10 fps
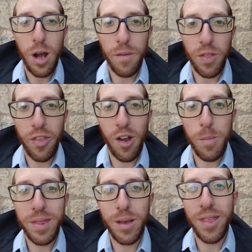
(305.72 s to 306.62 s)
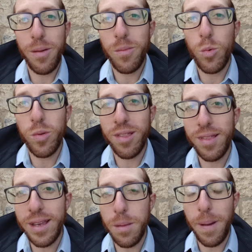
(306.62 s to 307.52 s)
of the therapy, they then will
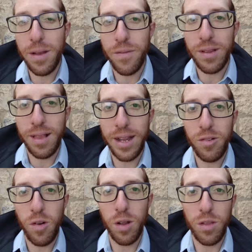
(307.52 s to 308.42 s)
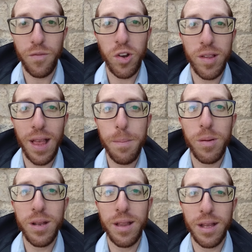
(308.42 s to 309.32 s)
see the benefits later on. So for
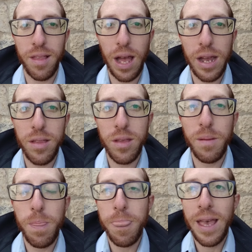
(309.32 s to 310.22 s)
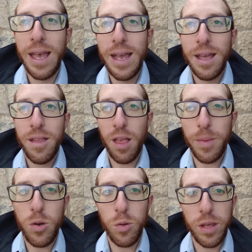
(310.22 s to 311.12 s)
example, in anxiety, there's
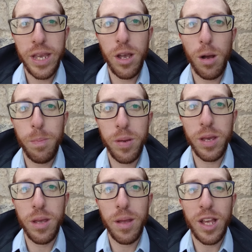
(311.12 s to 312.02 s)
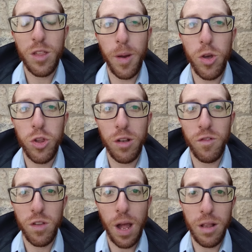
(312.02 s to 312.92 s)
something called ERP, exposure
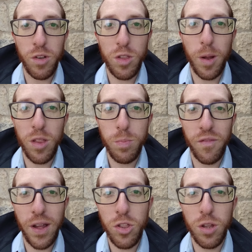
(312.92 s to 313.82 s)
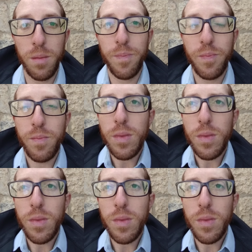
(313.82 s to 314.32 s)
and response prevention,